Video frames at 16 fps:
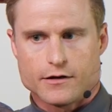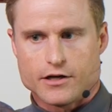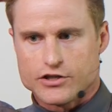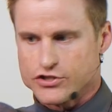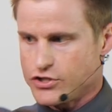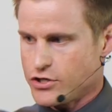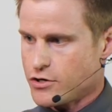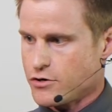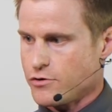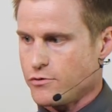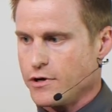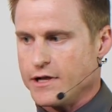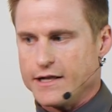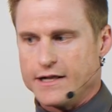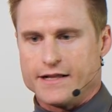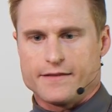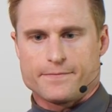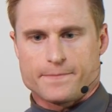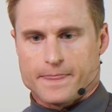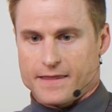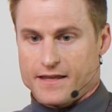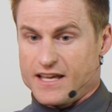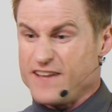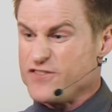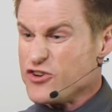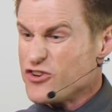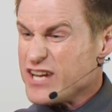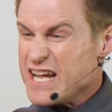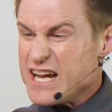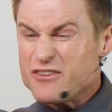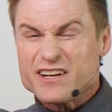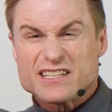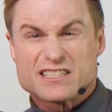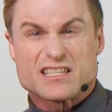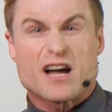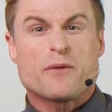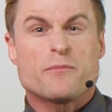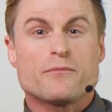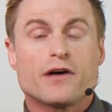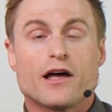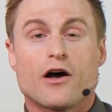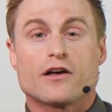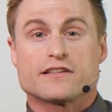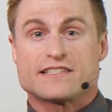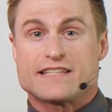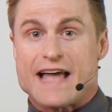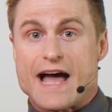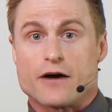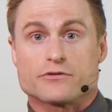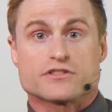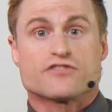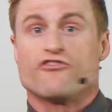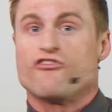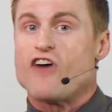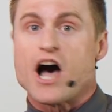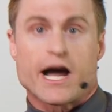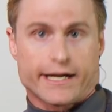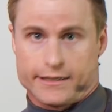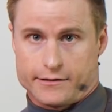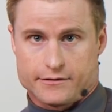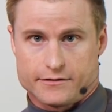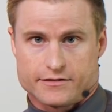So, if you're hearing some sounds fine,